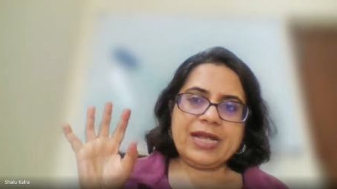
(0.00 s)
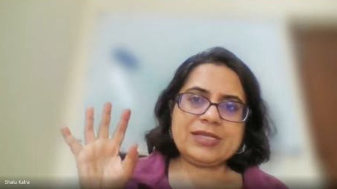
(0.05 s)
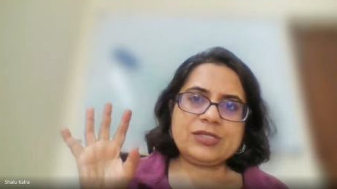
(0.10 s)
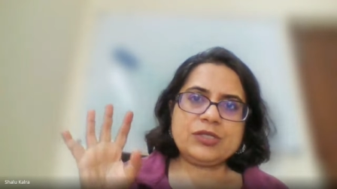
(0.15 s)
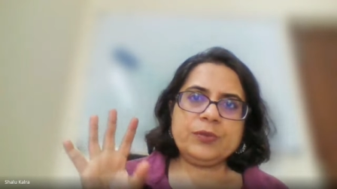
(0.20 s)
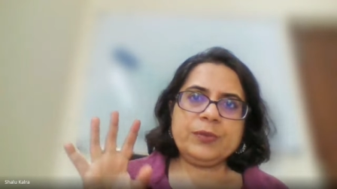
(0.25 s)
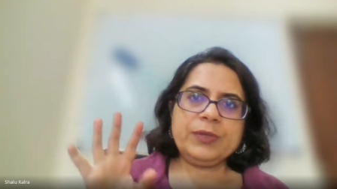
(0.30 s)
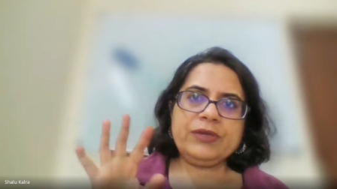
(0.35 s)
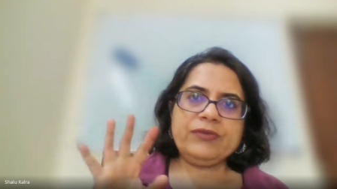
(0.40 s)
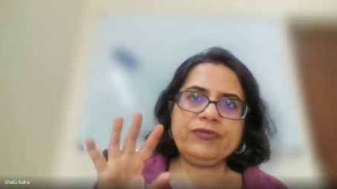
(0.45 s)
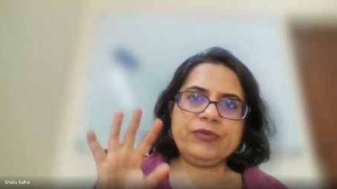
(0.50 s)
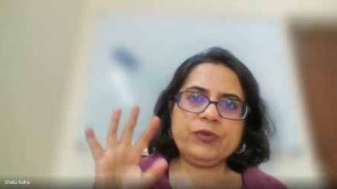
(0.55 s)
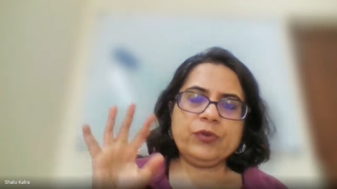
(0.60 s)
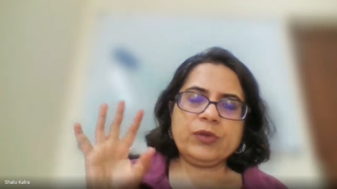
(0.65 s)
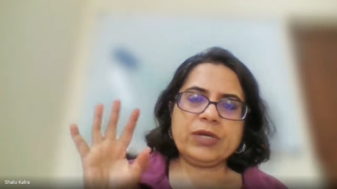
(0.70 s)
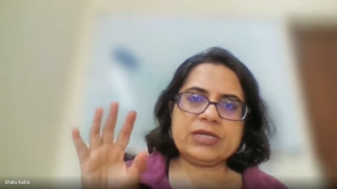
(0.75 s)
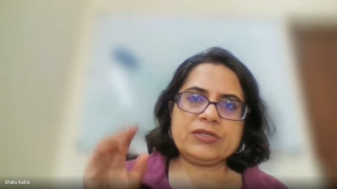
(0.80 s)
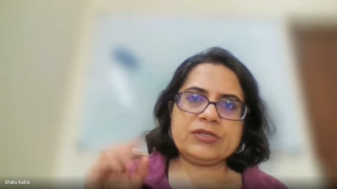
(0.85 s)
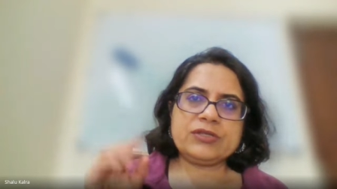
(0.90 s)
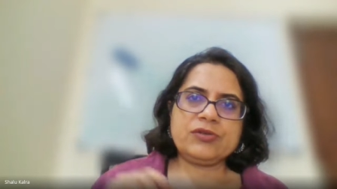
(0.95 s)
has to be a
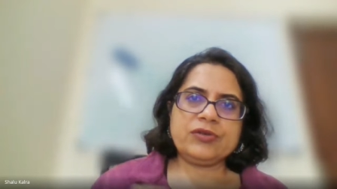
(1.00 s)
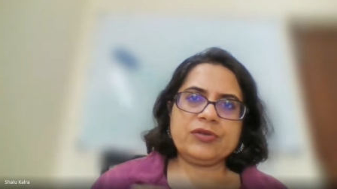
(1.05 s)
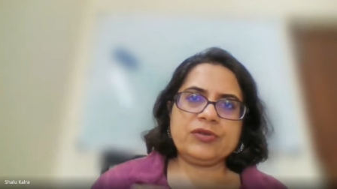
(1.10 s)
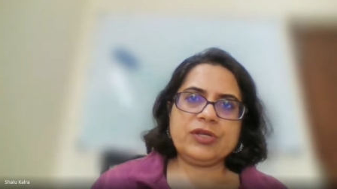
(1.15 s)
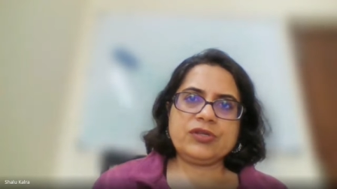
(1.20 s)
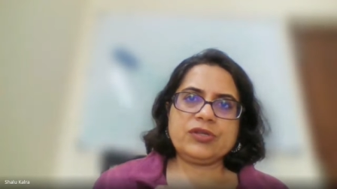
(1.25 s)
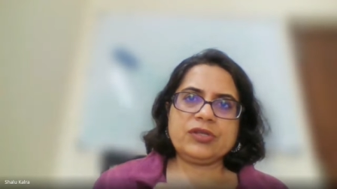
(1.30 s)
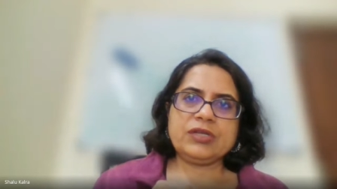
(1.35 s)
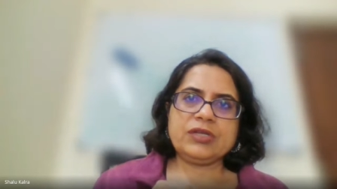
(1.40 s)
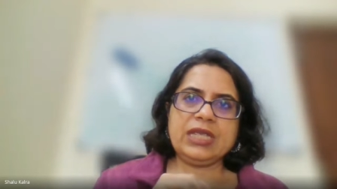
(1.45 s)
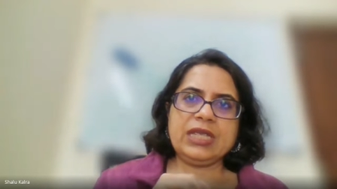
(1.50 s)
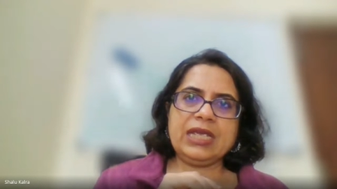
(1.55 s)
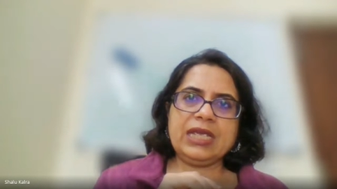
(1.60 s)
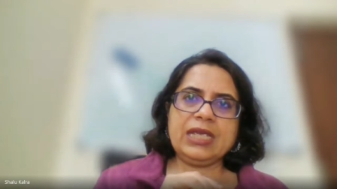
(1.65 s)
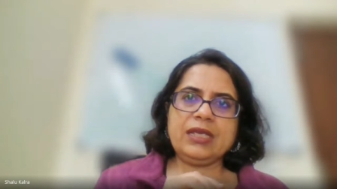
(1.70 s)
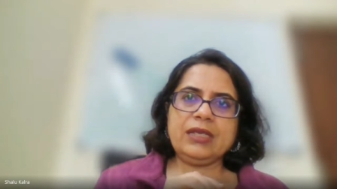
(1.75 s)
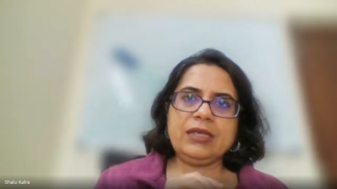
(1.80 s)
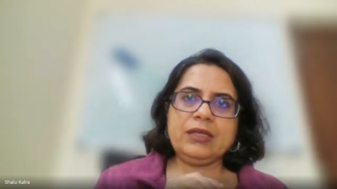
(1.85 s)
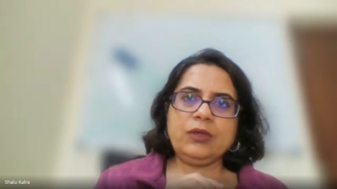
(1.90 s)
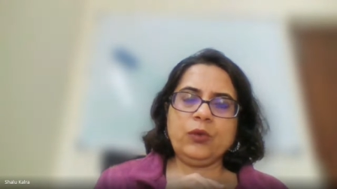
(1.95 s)
few consideration
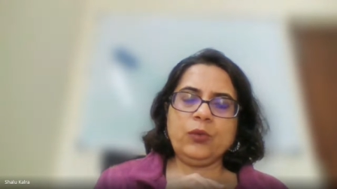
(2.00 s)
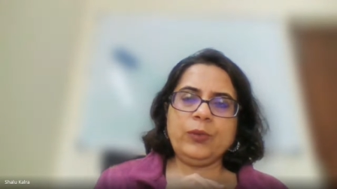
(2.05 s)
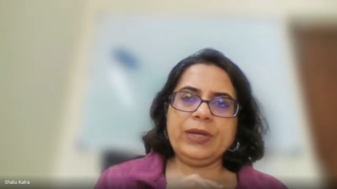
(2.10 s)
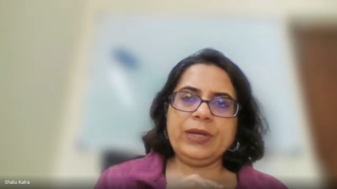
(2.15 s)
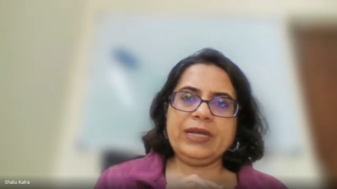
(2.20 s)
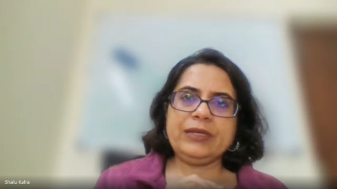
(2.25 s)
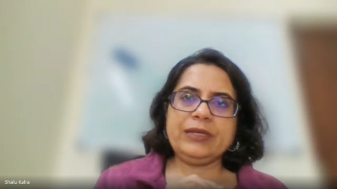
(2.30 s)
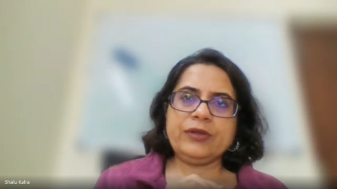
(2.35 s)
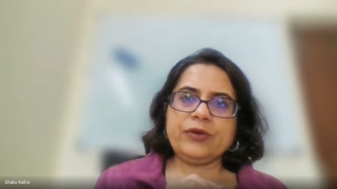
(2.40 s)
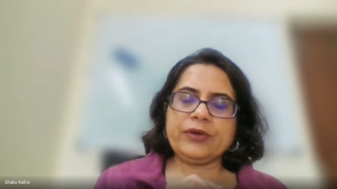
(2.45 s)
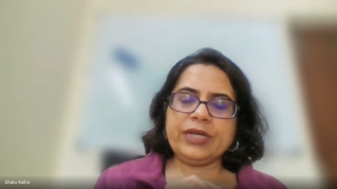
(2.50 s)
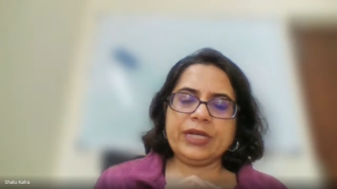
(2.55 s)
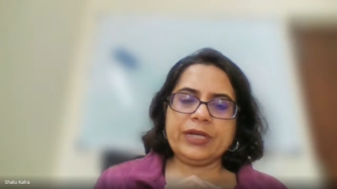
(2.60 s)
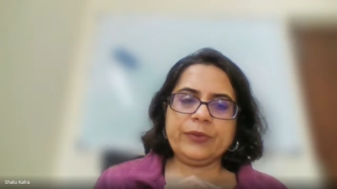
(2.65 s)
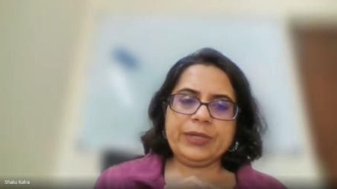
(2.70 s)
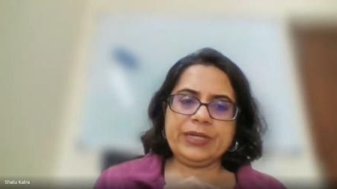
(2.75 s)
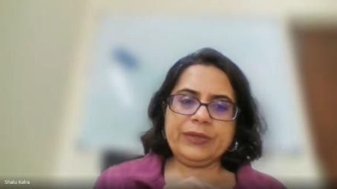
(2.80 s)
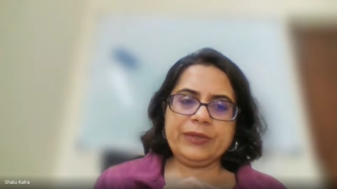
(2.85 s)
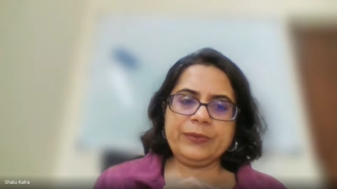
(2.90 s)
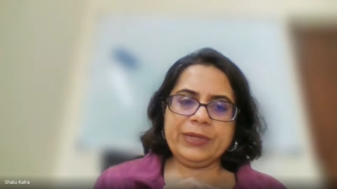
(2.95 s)
a you will your
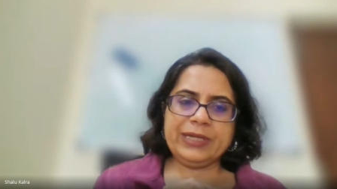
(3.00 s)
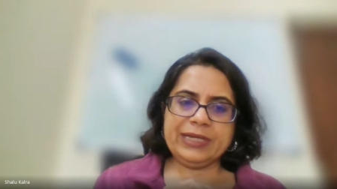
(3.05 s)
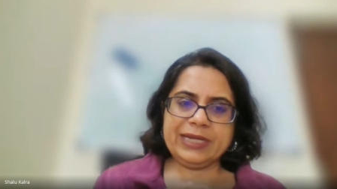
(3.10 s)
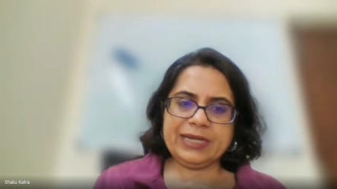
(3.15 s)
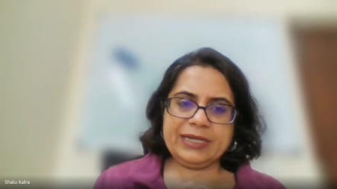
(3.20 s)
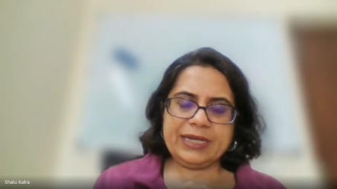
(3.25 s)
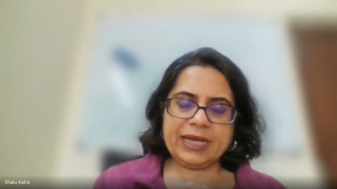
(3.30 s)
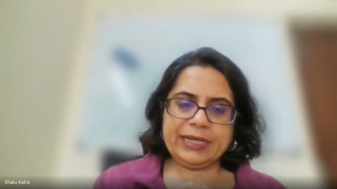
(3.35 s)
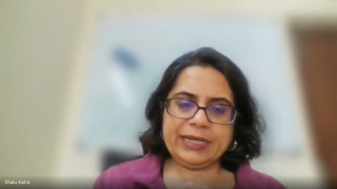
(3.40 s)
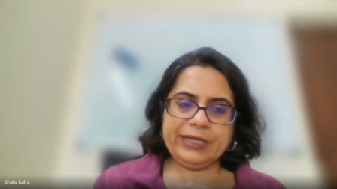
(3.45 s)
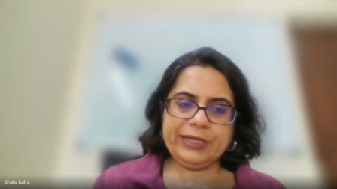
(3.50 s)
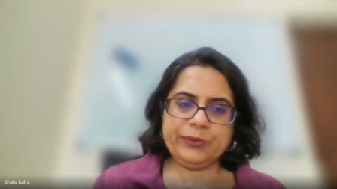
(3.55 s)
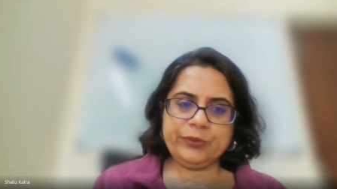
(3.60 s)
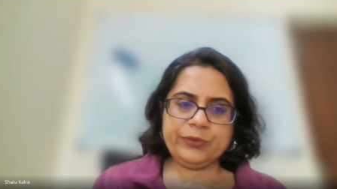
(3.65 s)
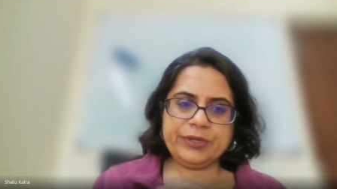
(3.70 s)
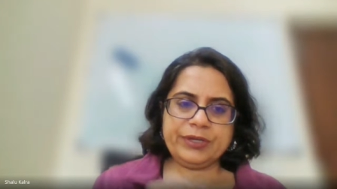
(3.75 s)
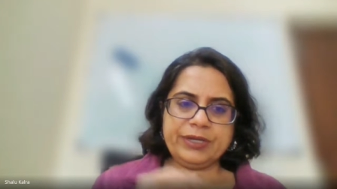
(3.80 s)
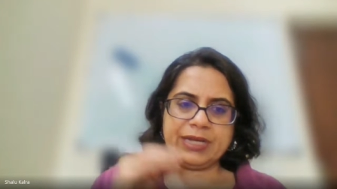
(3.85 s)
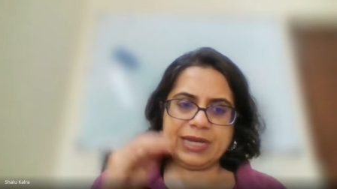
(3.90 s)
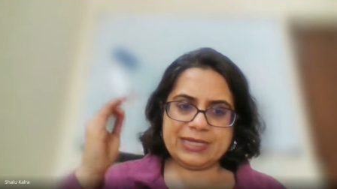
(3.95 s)
equity will get
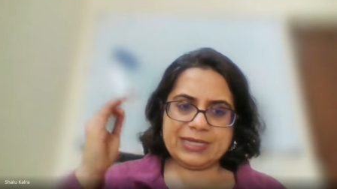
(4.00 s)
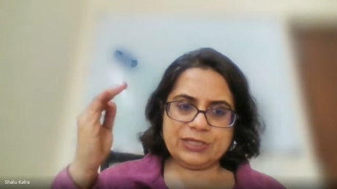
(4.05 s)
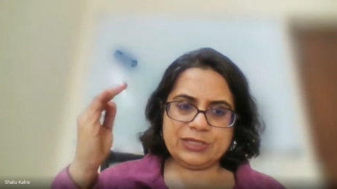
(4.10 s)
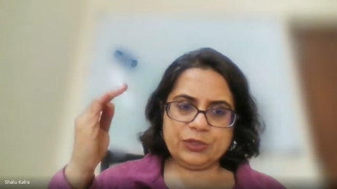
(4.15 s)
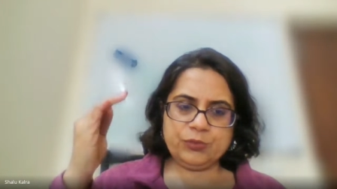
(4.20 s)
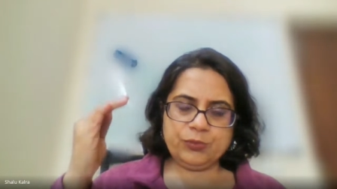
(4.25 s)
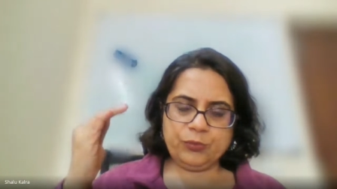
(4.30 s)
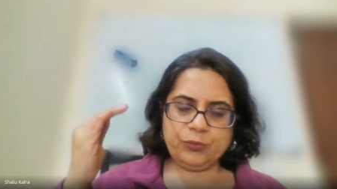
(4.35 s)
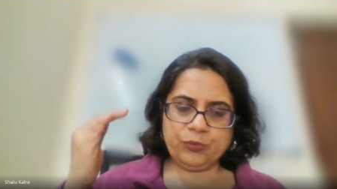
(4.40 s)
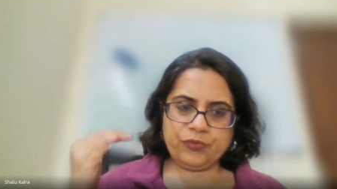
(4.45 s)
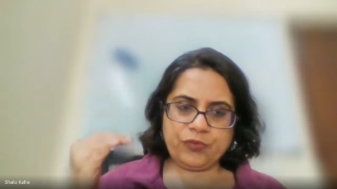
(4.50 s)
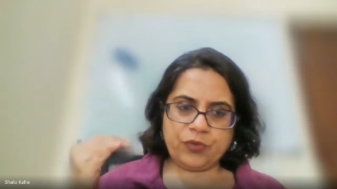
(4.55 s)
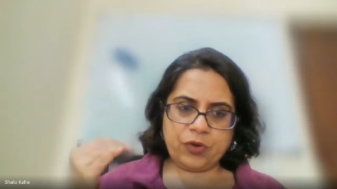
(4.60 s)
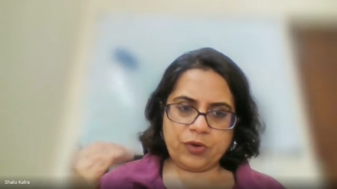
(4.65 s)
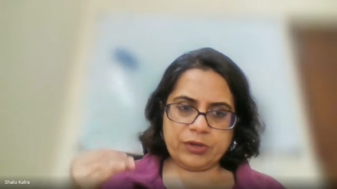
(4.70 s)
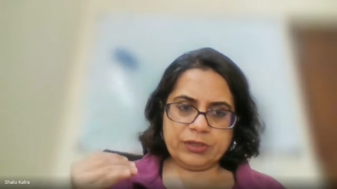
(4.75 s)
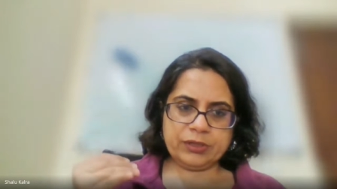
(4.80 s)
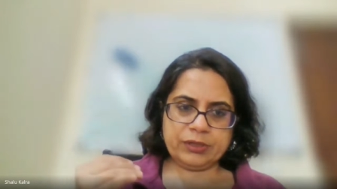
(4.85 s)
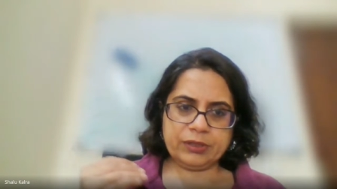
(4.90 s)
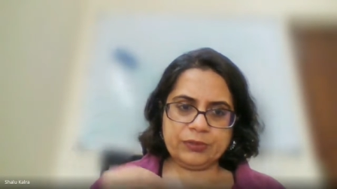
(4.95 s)
diluted as you move
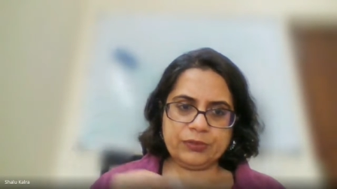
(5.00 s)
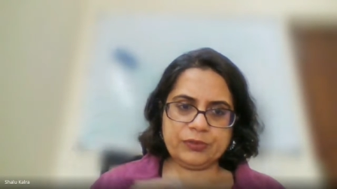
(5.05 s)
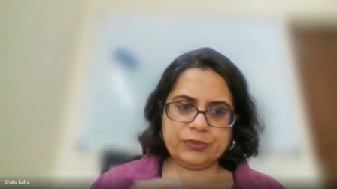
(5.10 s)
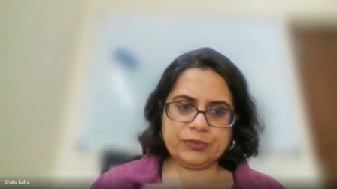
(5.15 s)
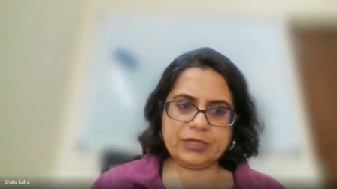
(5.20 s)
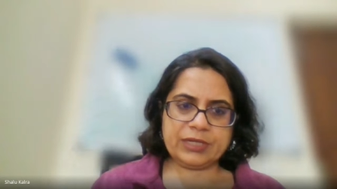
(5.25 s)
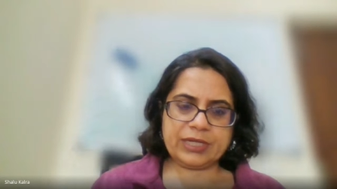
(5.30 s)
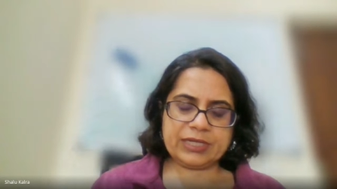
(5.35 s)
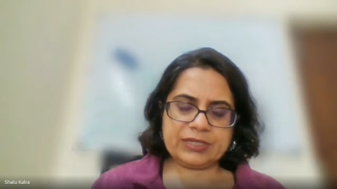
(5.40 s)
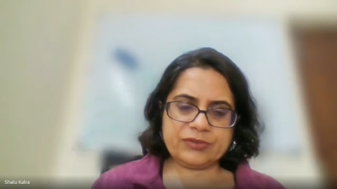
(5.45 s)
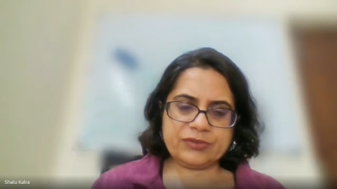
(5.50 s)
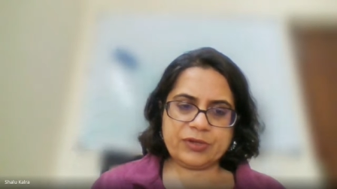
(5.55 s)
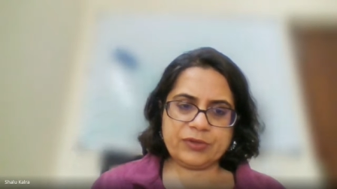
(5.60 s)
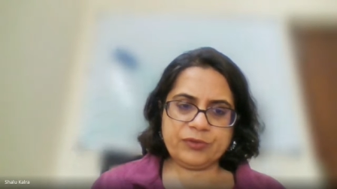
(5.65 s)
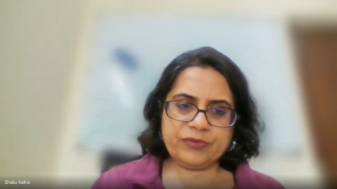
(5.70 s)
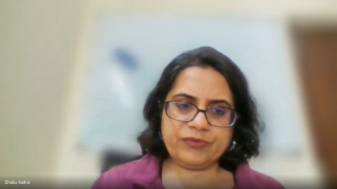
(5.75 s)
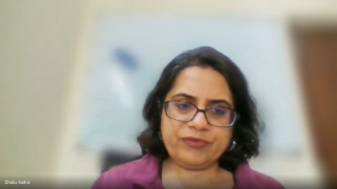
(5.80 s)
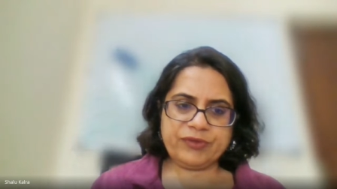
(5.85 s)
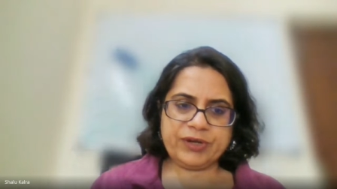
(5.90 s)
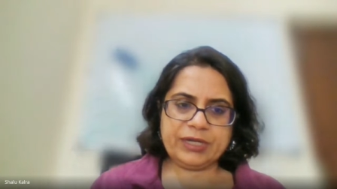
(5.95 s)
on onto the next
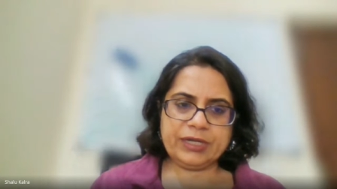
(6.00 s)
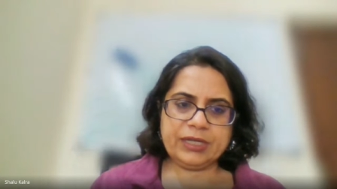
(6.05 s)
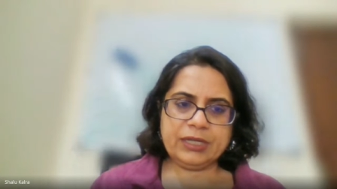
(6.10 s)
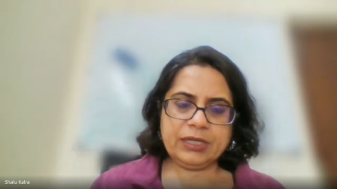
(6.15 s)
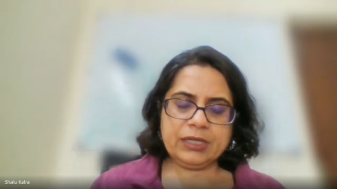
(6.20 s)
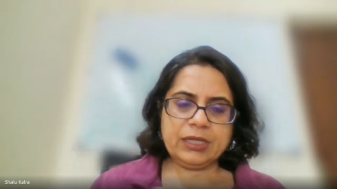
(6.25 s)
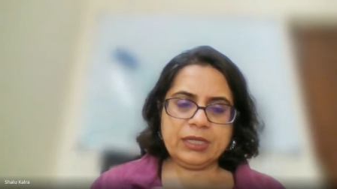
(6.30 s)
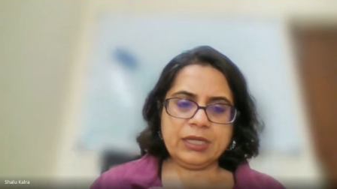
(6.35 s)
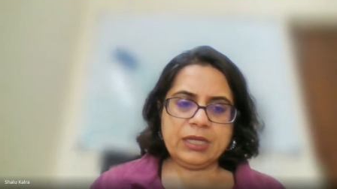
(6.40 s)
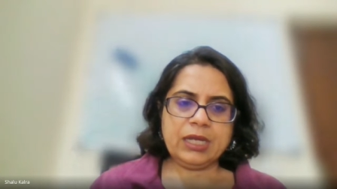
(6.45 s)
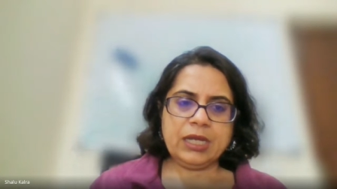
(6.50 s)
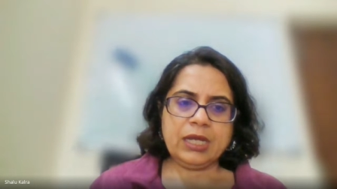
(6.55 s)
round of funding